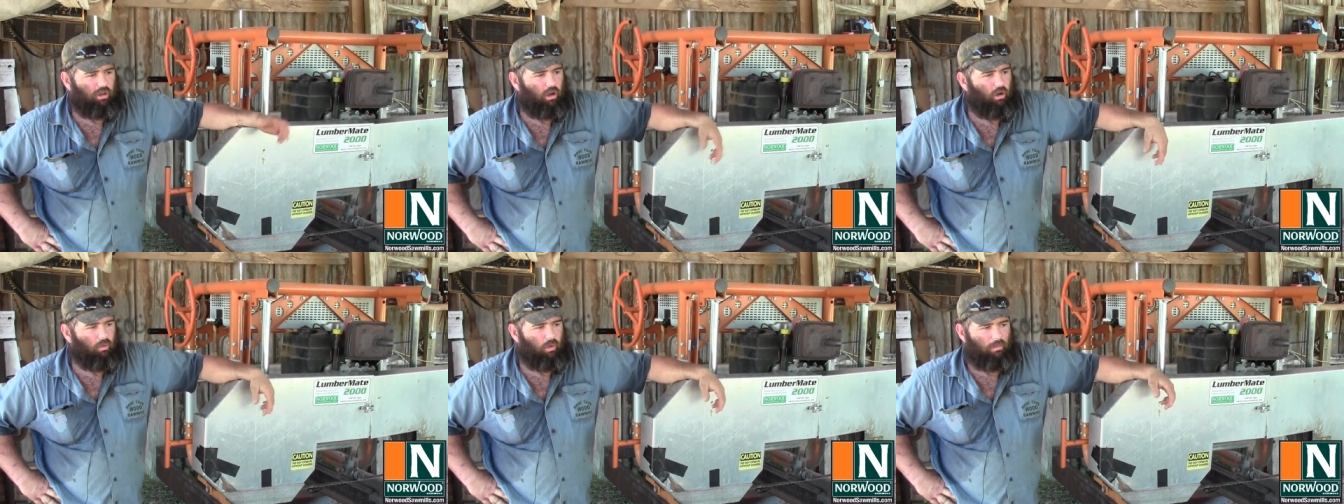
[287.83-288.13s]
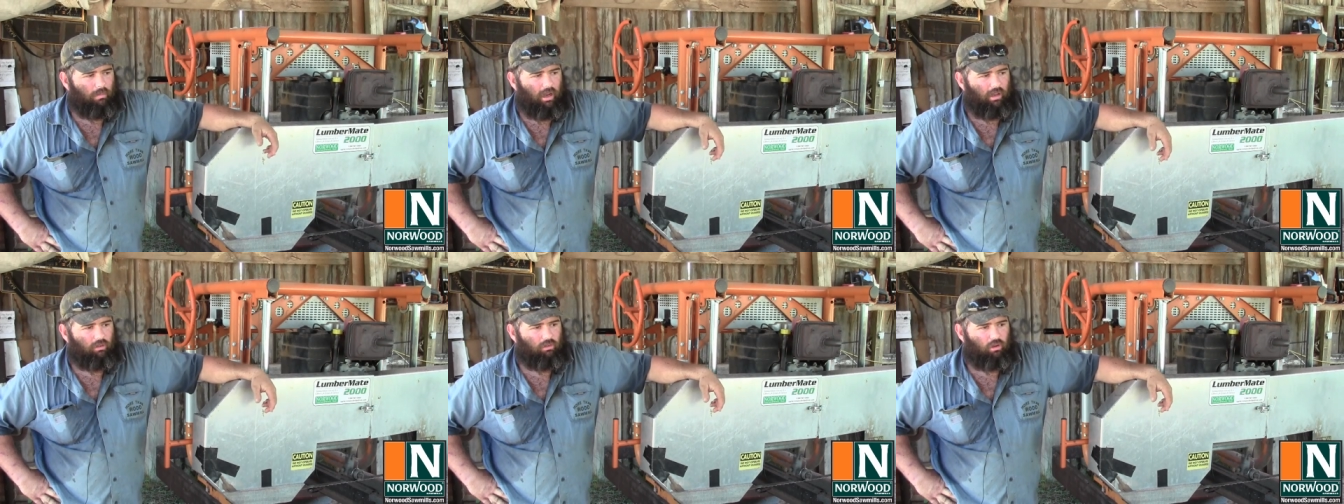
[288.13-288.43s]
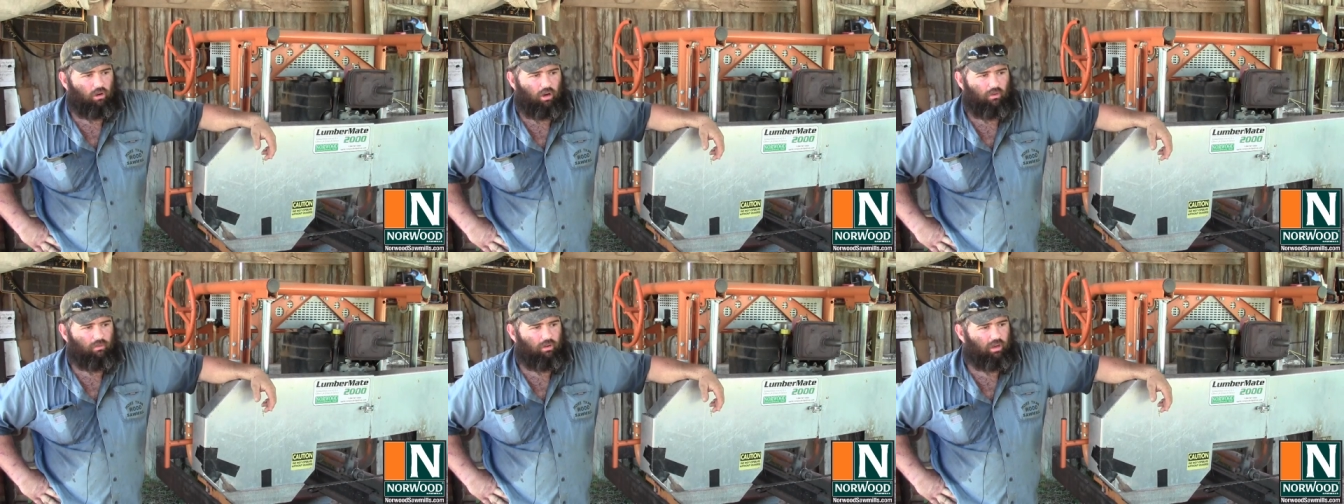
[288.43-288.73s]
We thought we
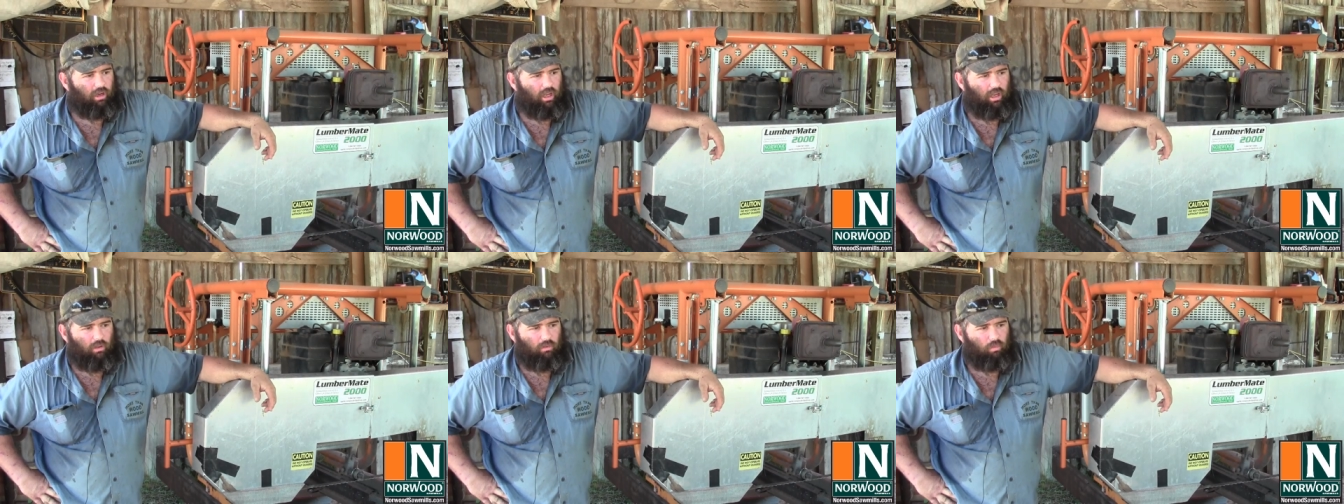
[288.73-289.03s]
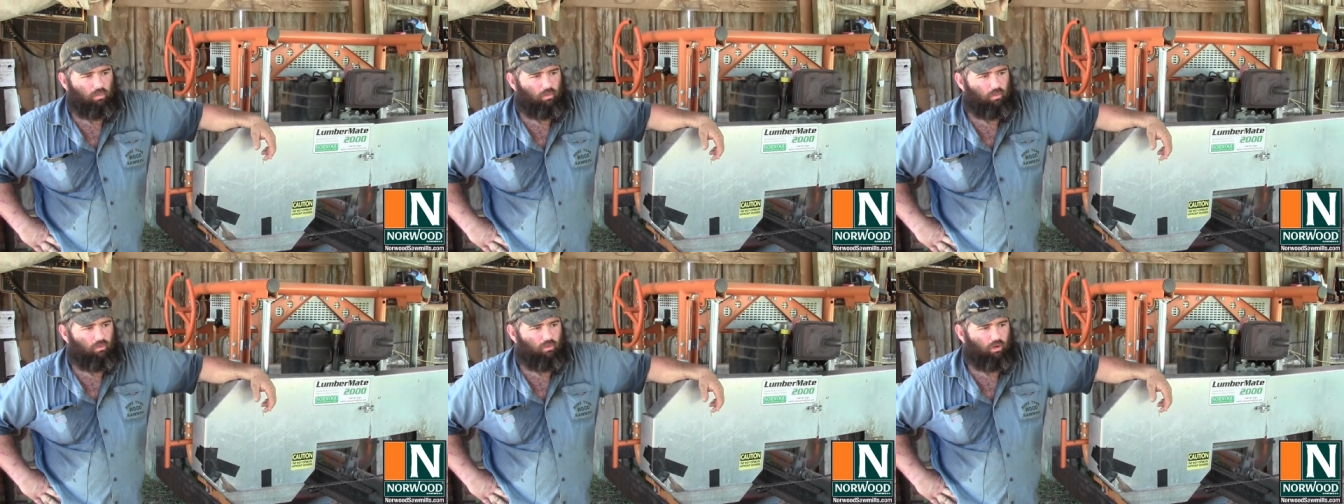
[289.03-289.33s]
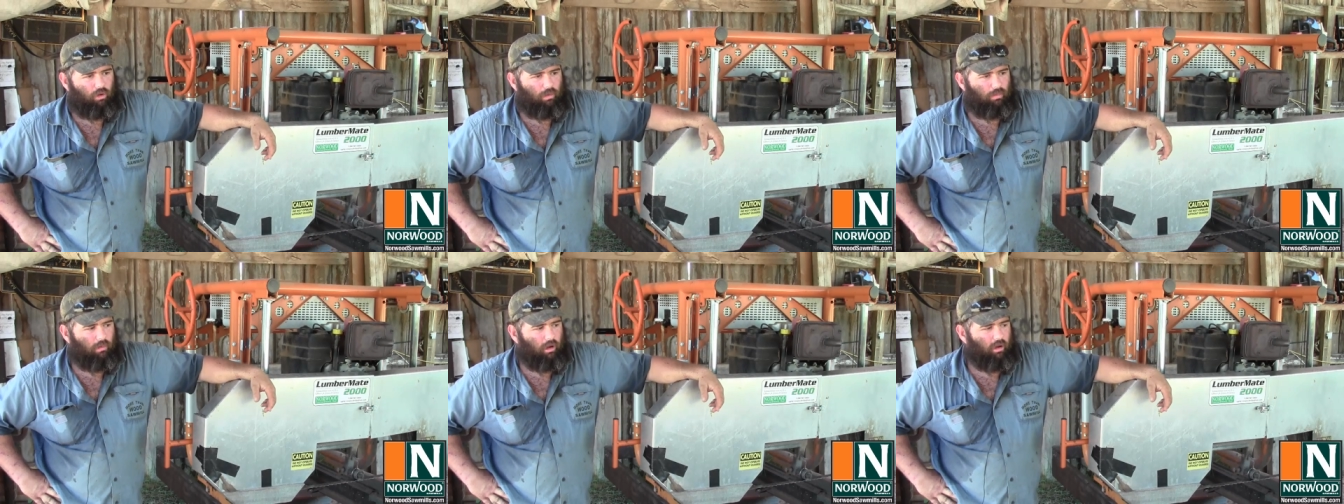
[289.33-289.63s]
might starve to death
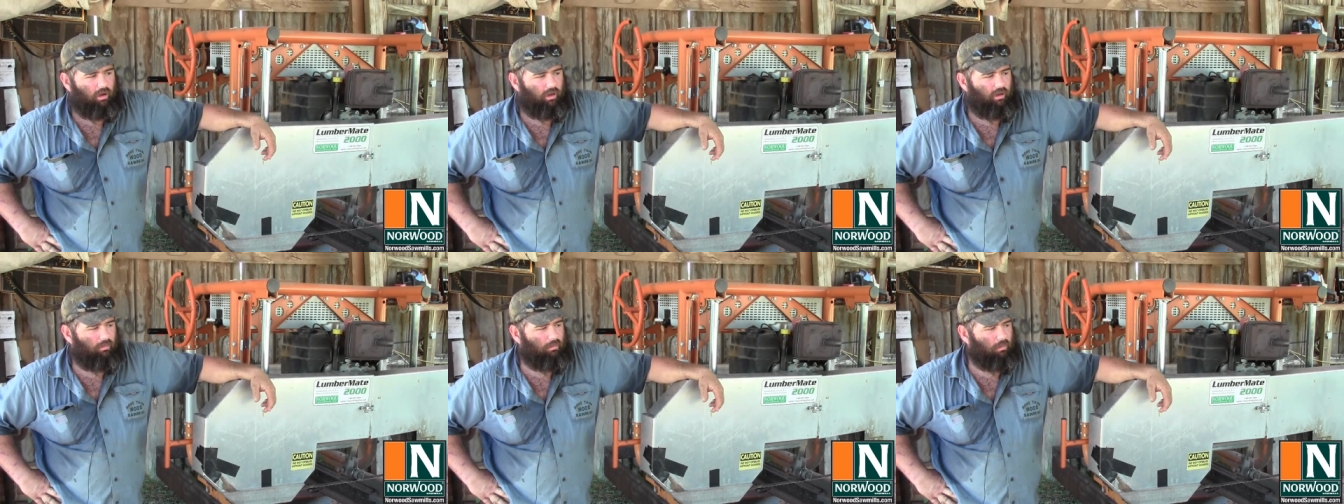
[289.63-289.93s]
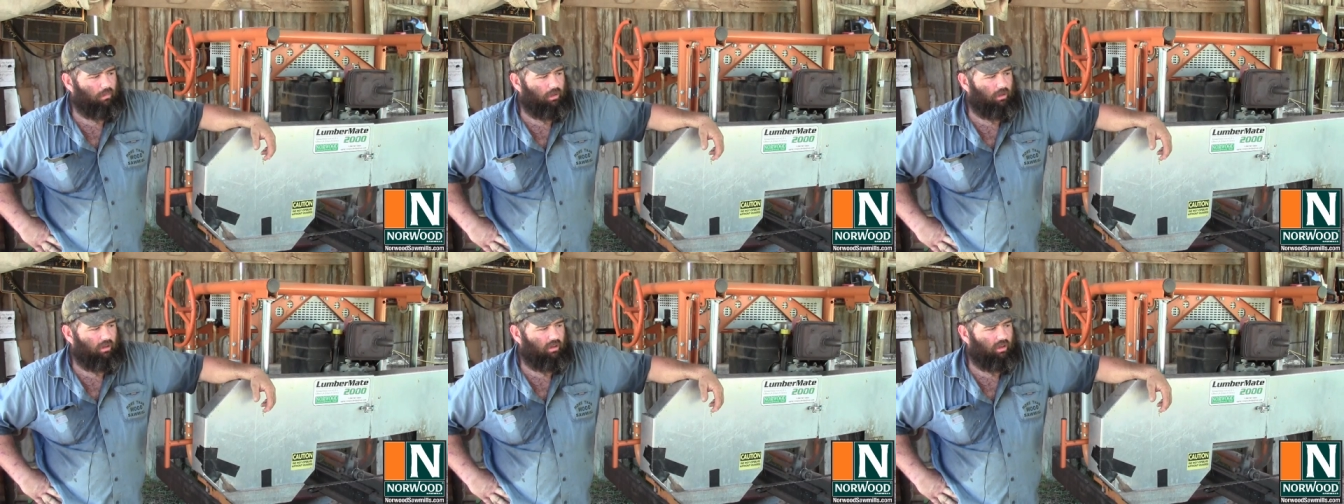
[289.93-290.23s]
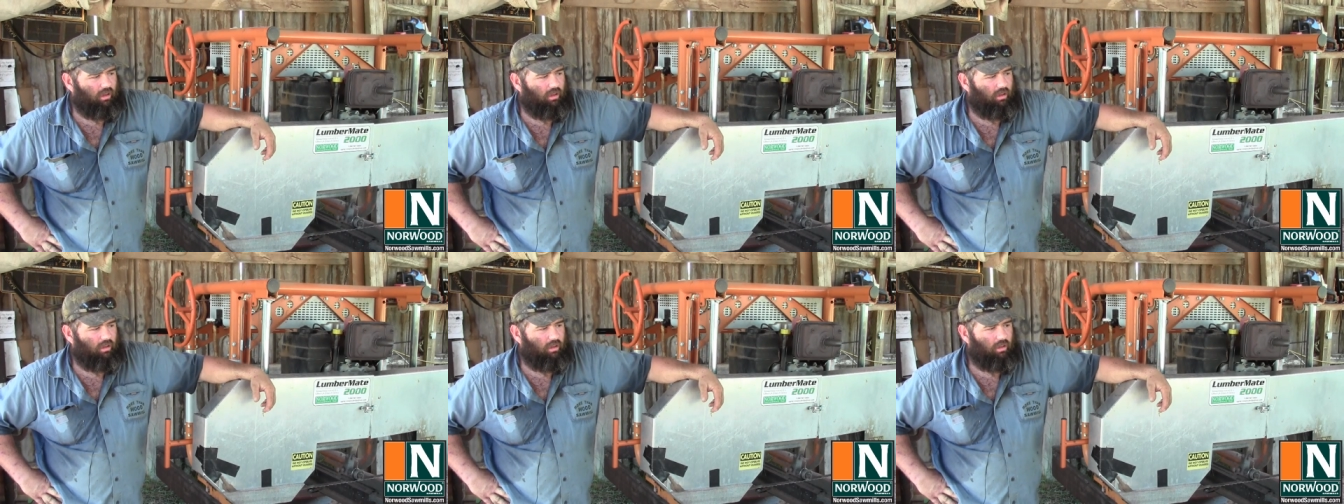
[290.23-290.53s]
when we first bought it,
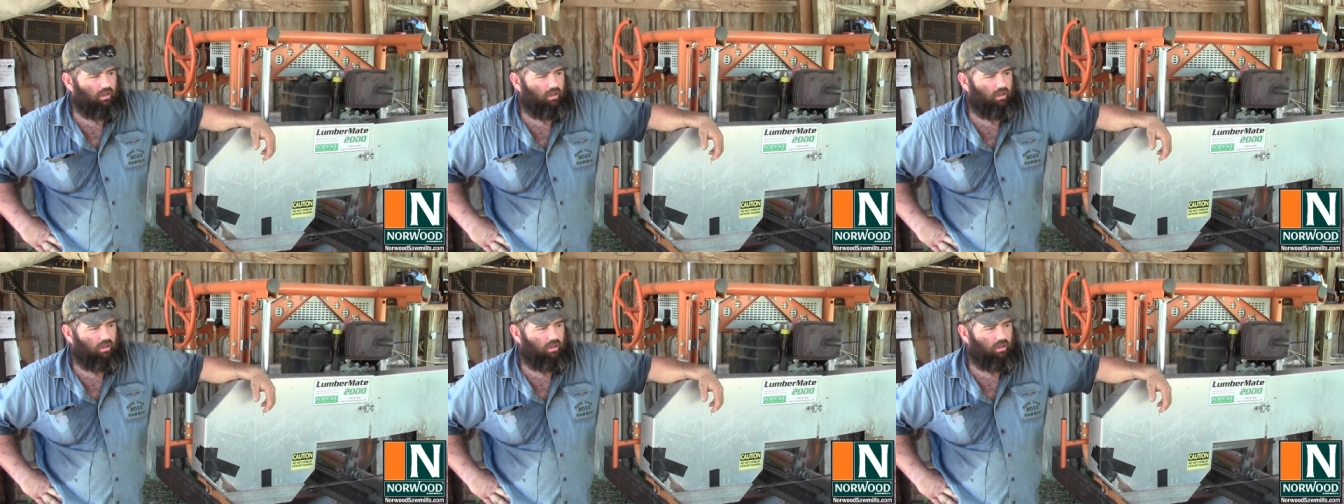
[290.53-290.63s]
but